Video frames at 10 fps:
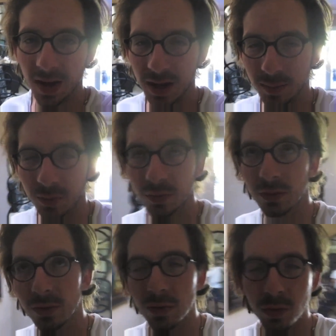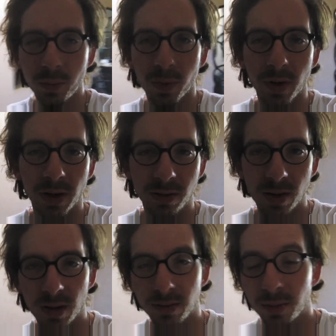I am super
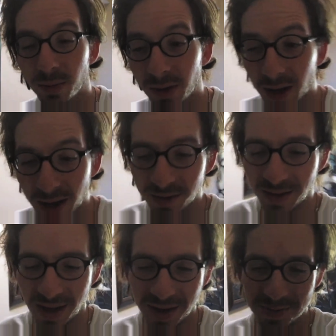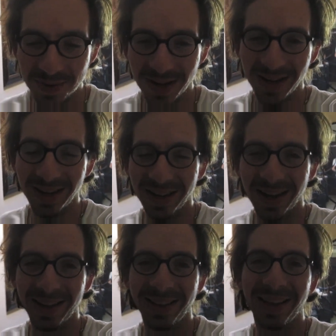exhausted. But the guys came.
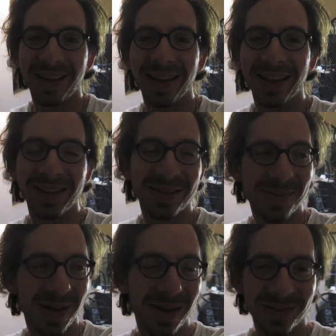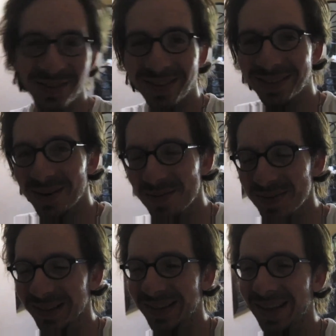They can't get into my house unless I
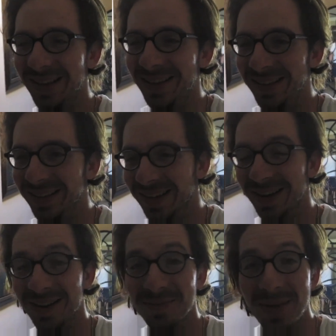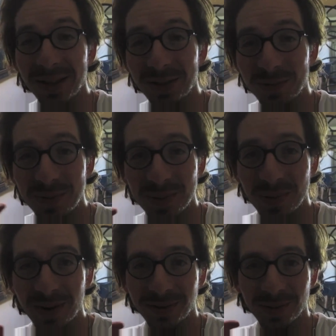open the gate key. And I've made these people
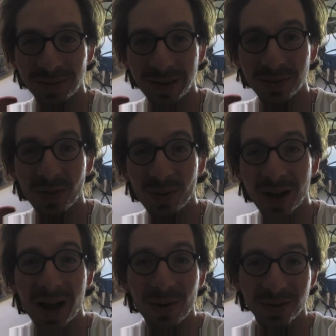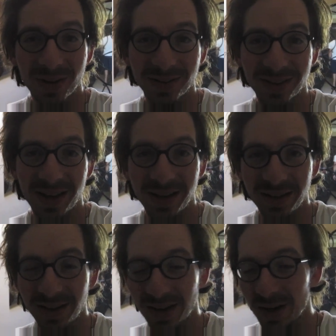wait sometimes three hours outside
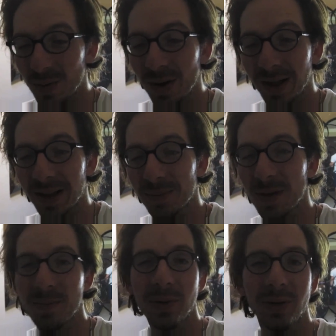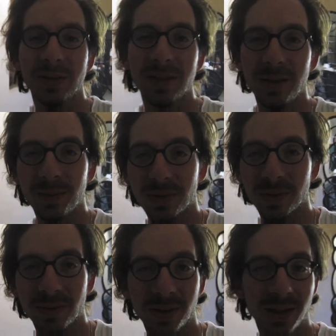while I get my beauty sleep,
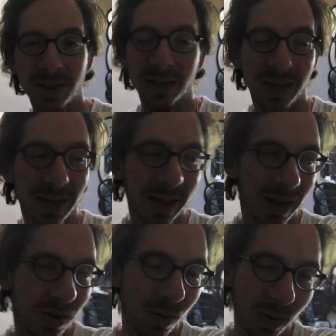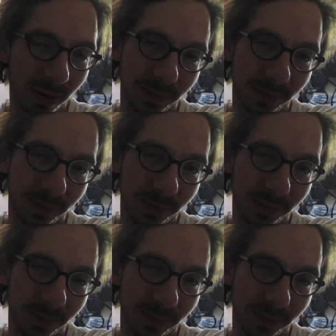so I can't do it.